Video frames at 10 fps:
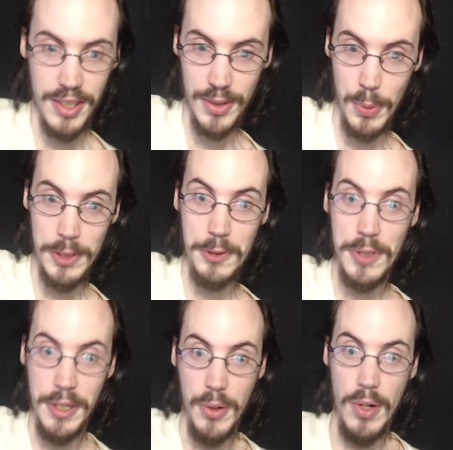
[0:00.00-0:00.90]
One
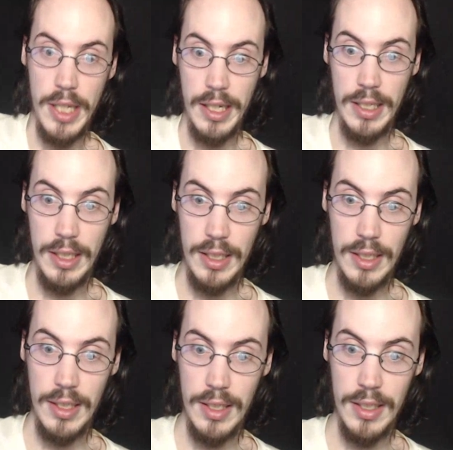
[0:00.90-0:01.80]
dude's on the ground like,
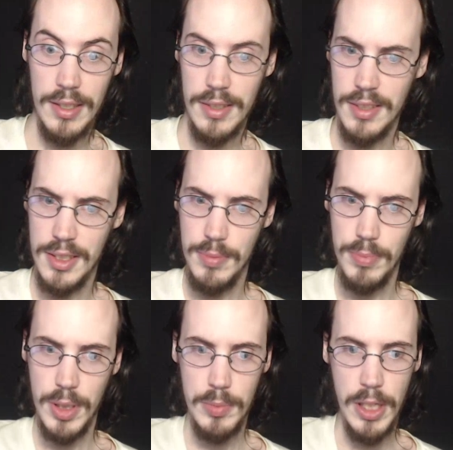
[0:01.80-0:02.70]

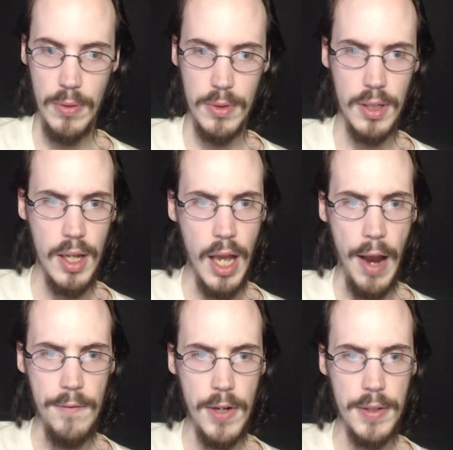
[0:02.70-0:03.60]
comes out.
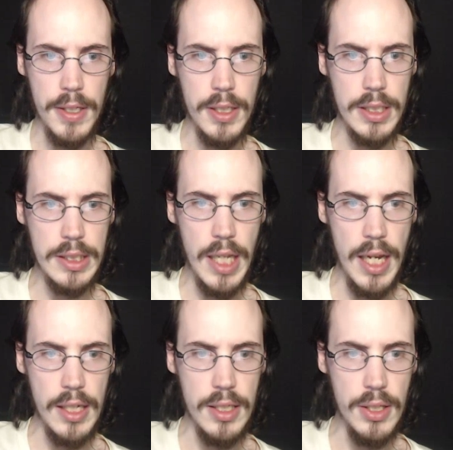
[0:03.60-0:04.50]
I've nothing to
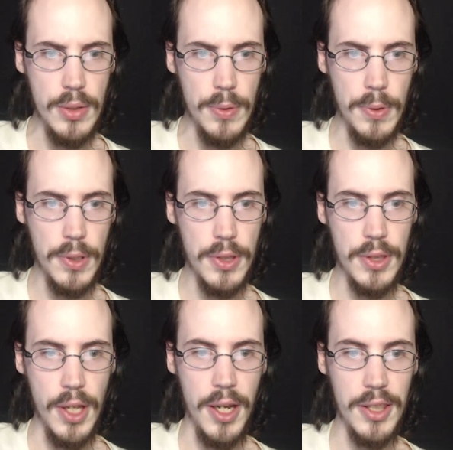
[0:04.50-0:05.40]
say to you,
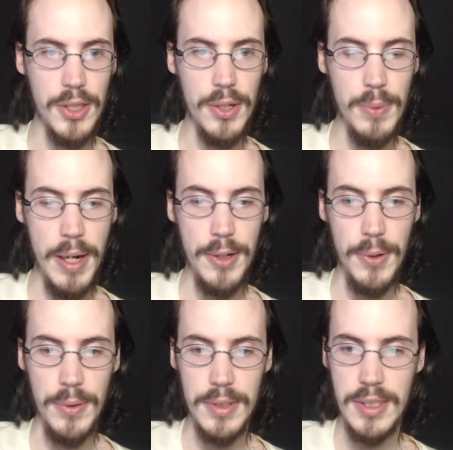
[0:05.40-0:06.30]
the third-grade
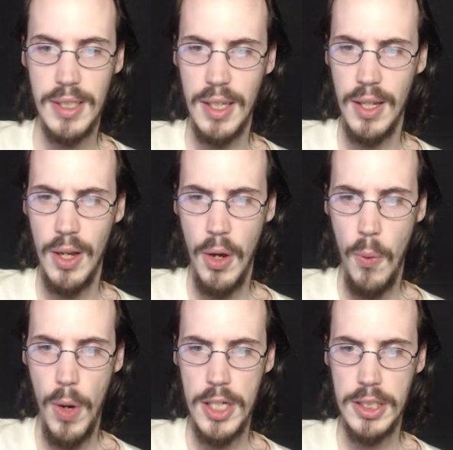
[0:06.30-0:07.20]
goons.
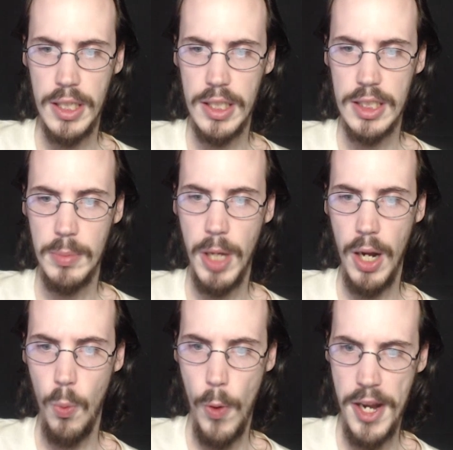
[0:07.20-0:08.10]
What is she? Some
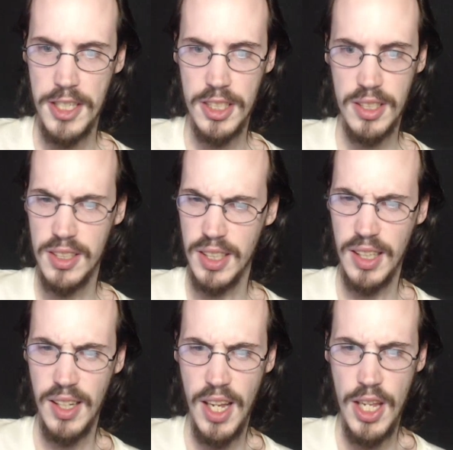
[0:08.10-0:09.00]
kind of witch?
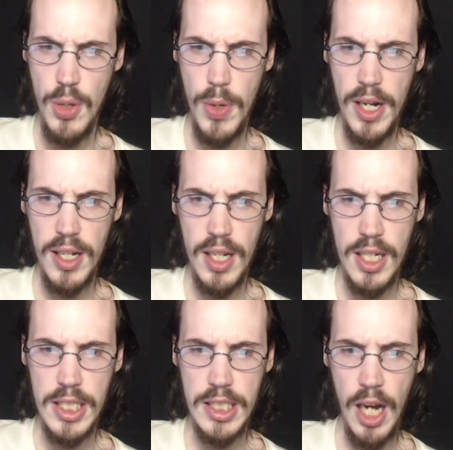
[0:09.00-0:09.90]
Like, you idiot.
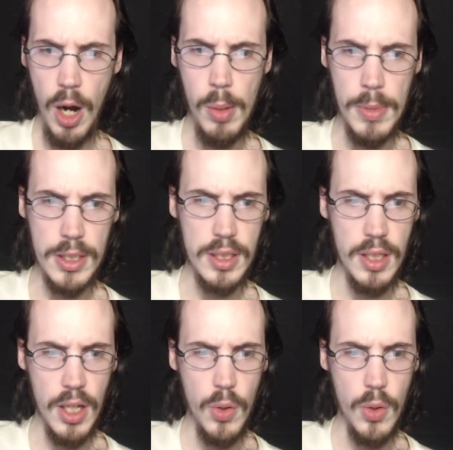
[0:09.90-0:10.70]
She's an alchemist.